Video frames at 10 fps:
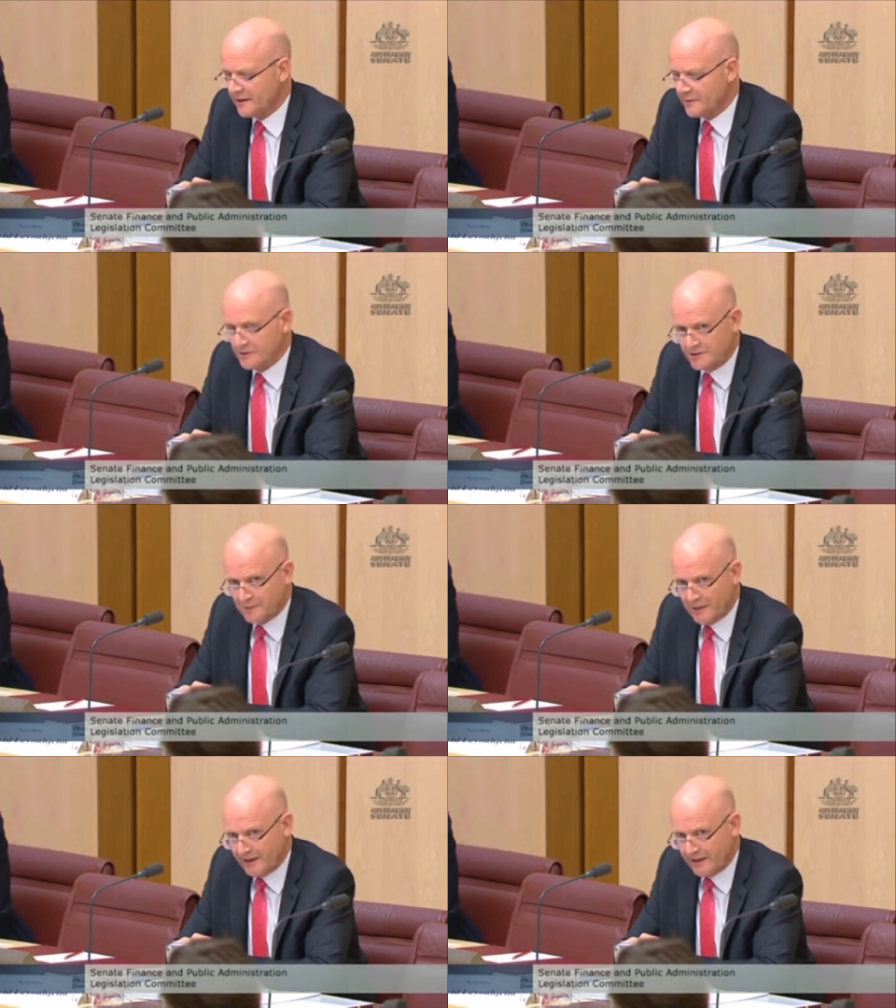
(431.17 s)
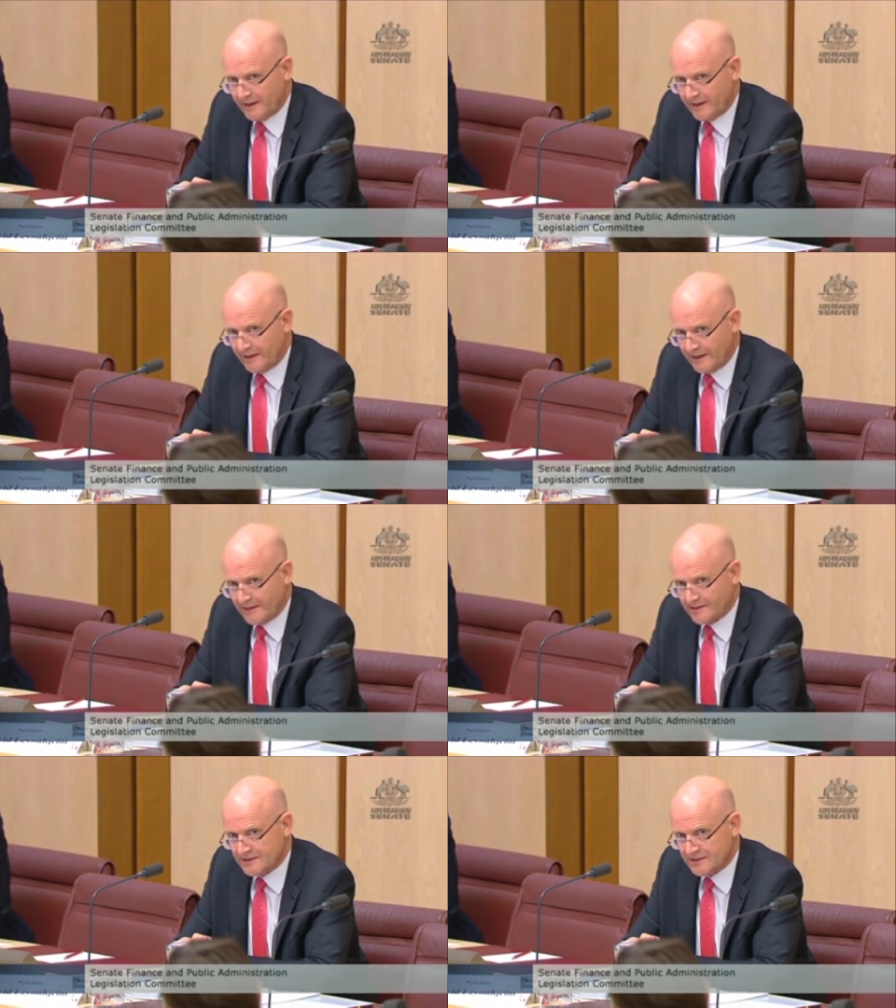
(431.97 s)
was paid any
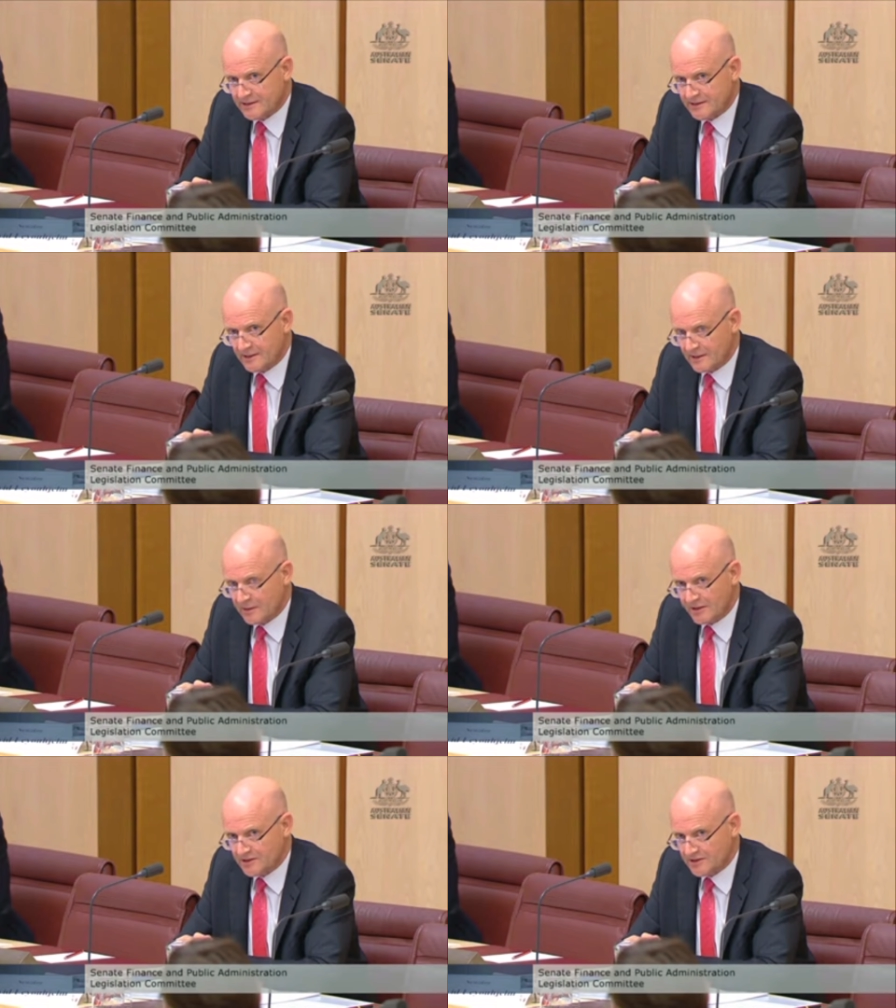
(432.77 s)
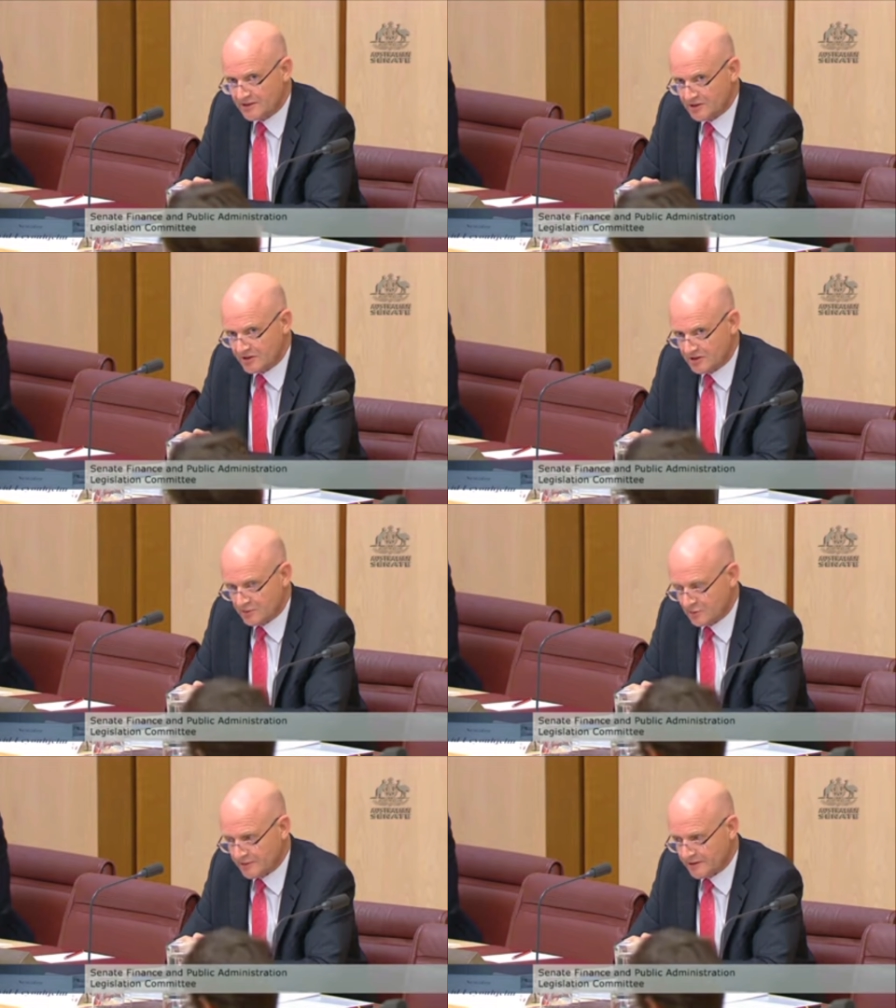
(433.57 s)
less on the basis that
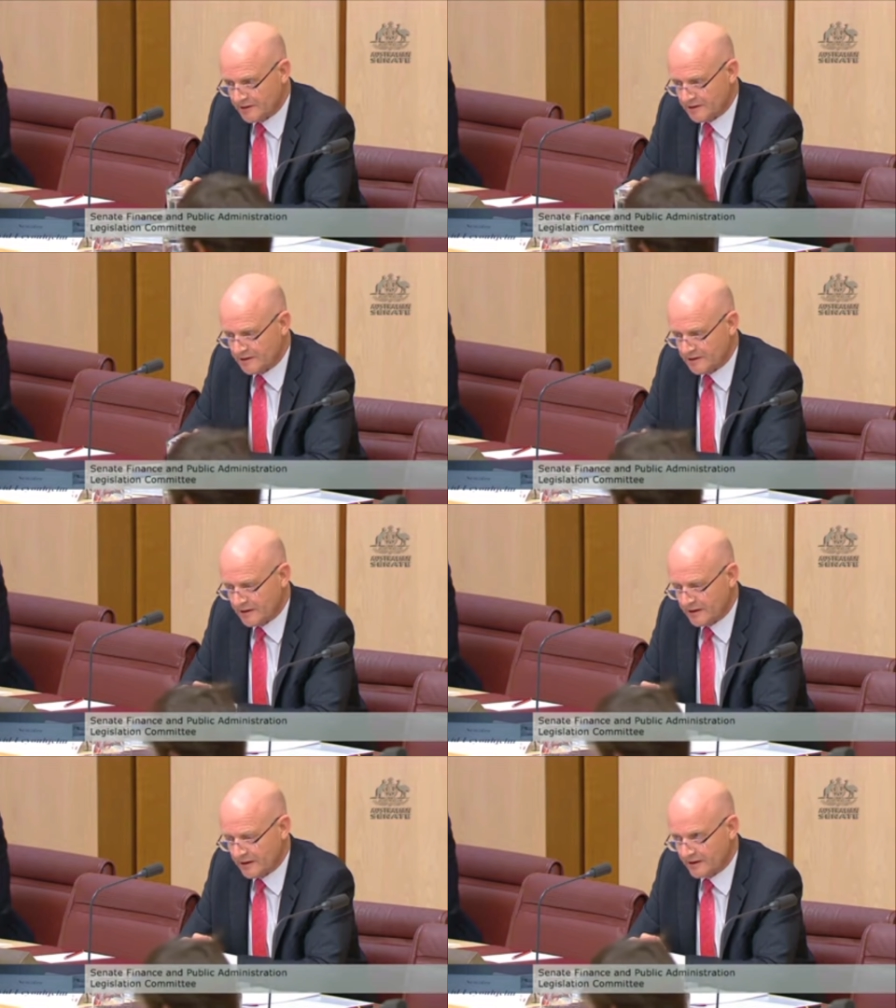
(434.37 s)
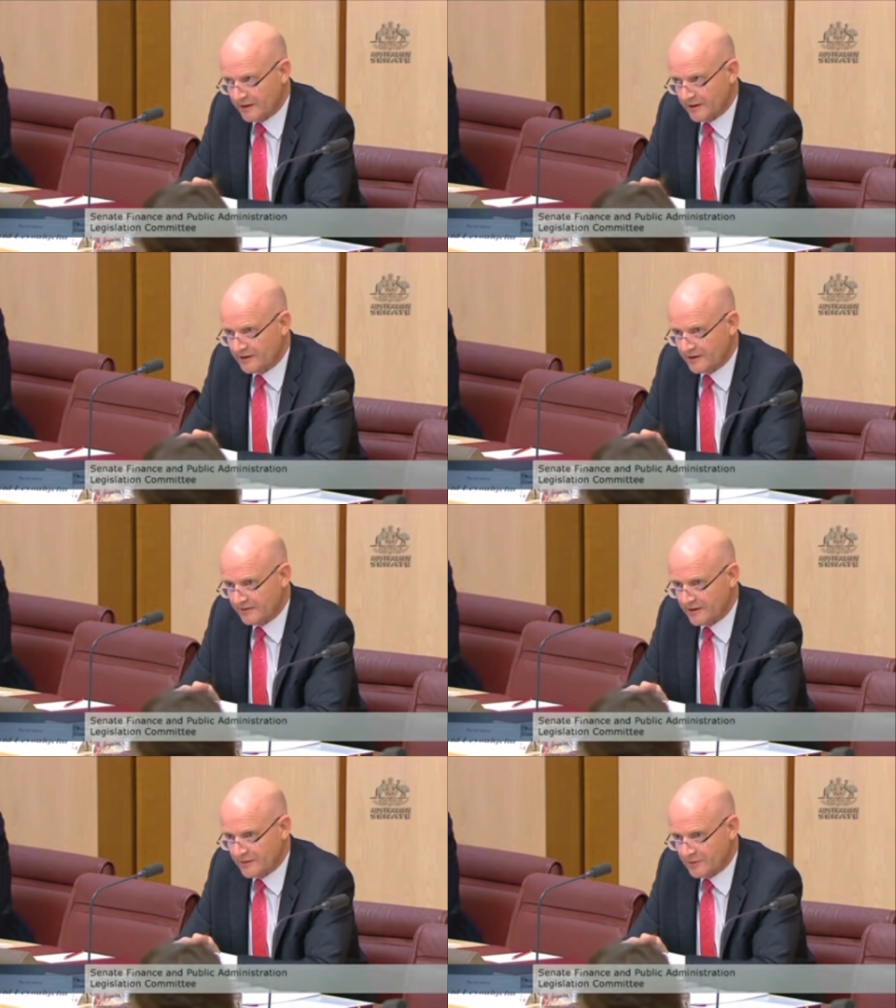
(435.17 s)
she's a woman. I can't
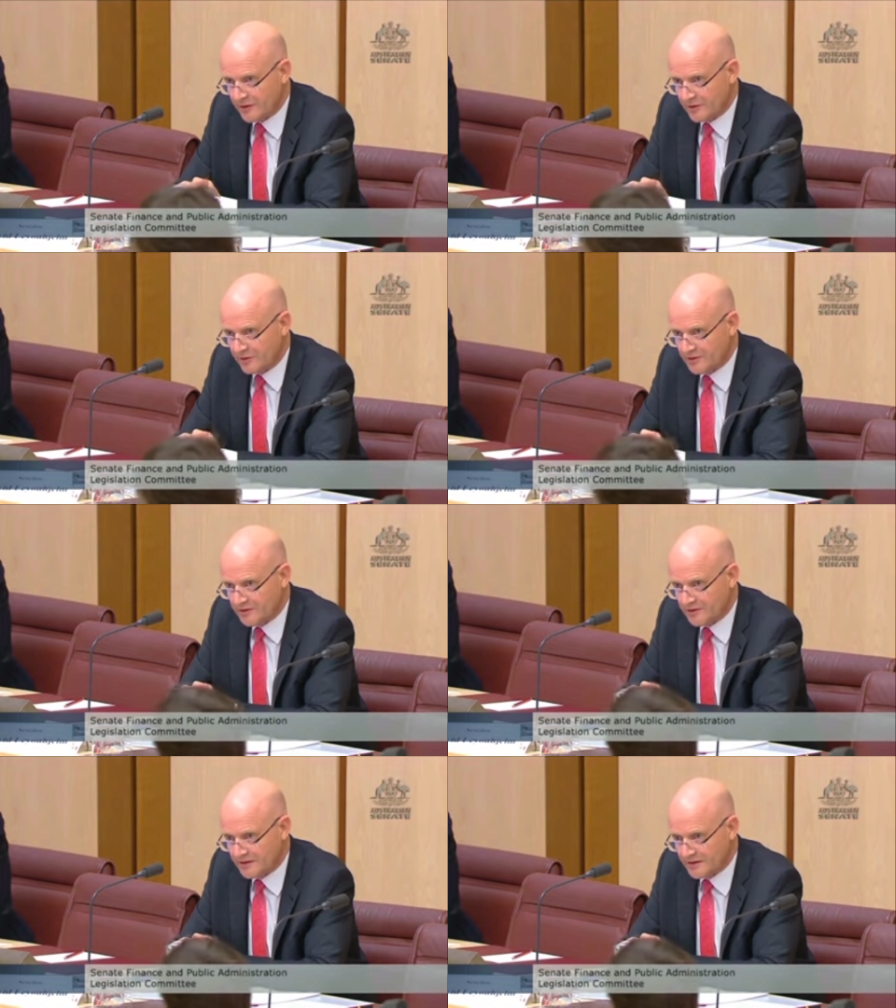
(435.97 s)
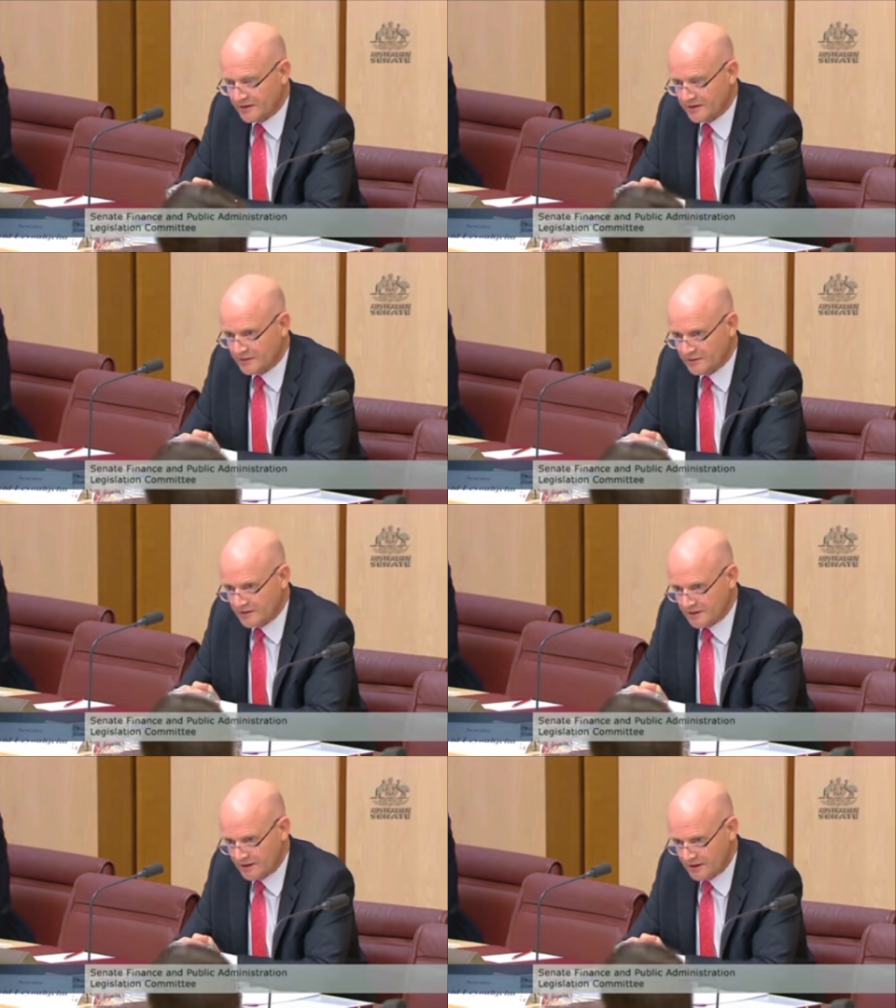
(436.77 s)
think of any men who
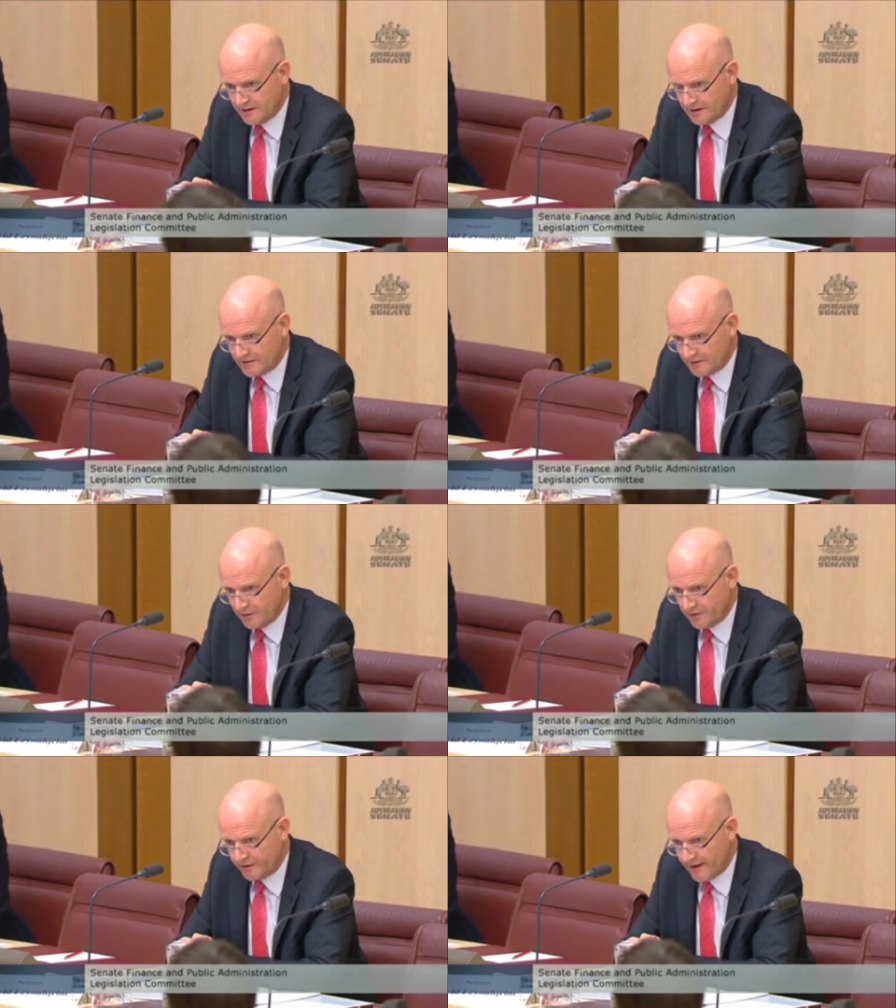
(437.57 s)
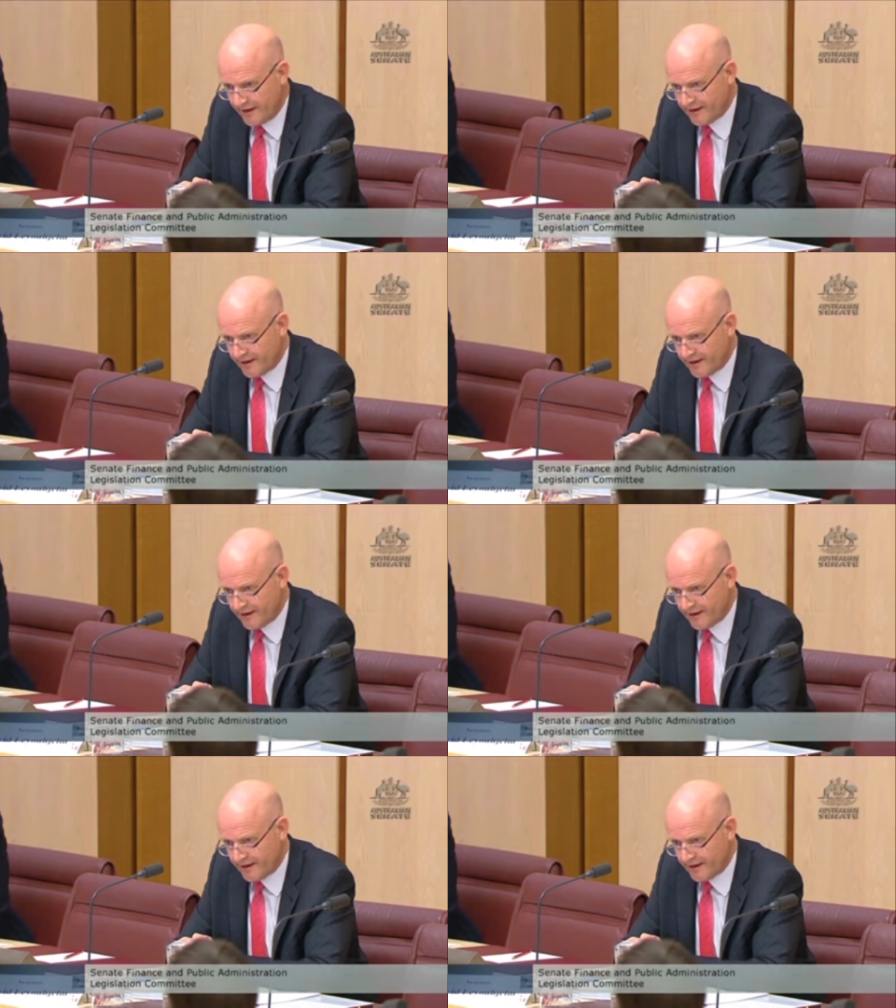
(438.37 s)
would support